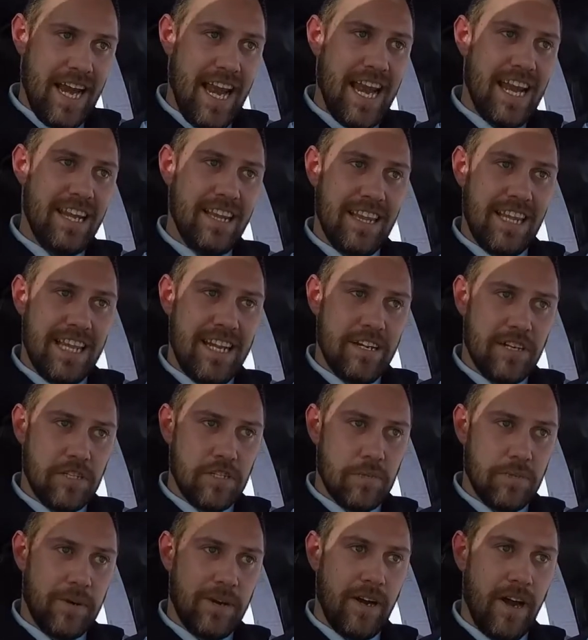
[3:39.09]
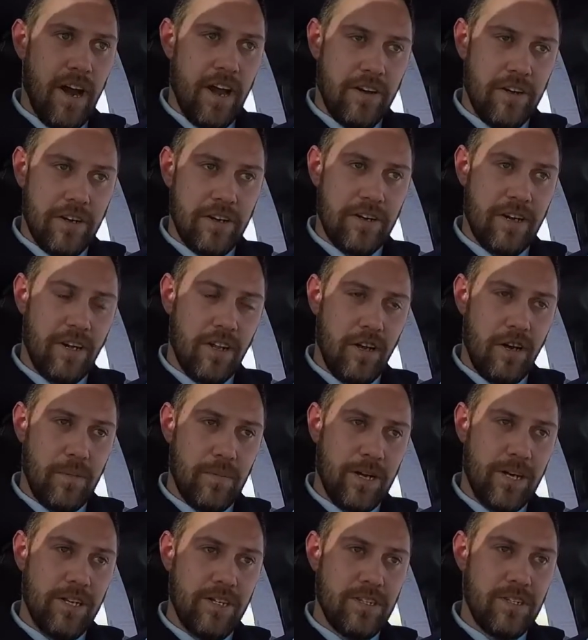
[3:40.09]
8 liters per 100
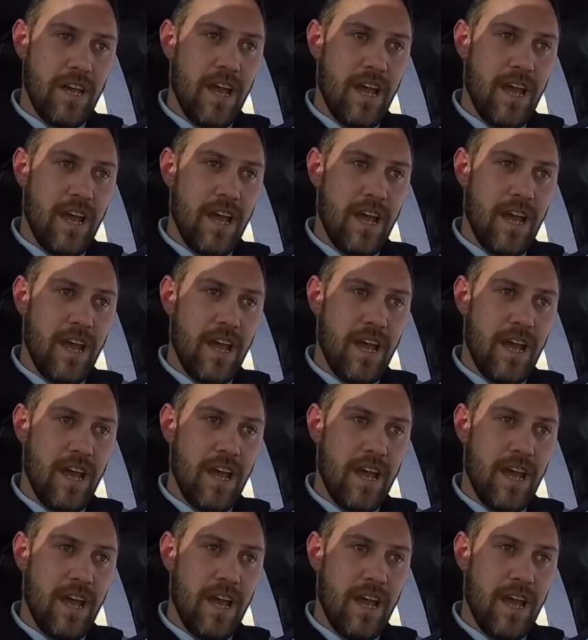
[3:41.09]
kilometers